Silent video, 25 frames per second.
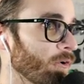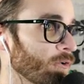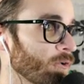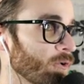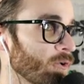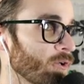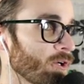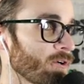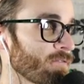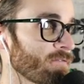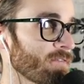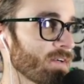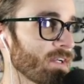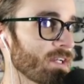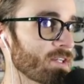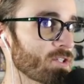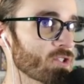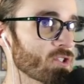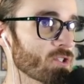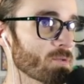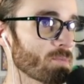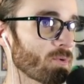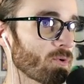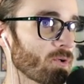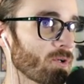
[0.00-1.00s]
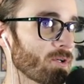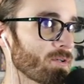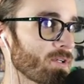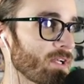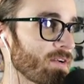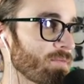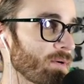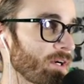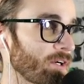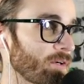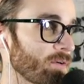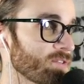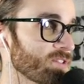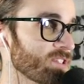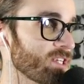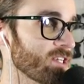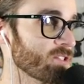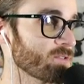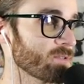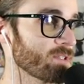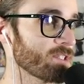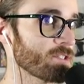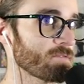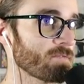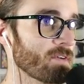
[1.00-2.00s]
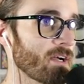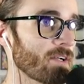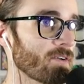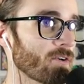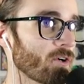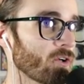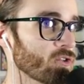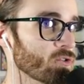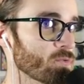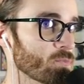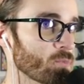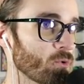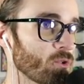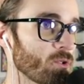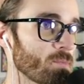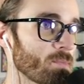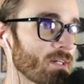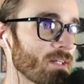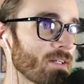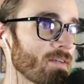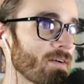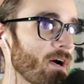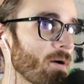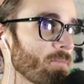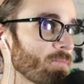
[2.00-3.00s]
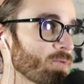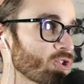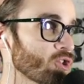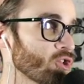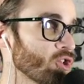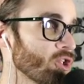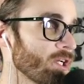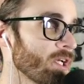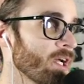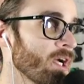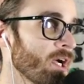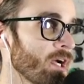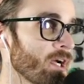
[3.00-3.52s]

Due to our financial support, Dave Microwaves Games is $5 or more to begin an opportunity.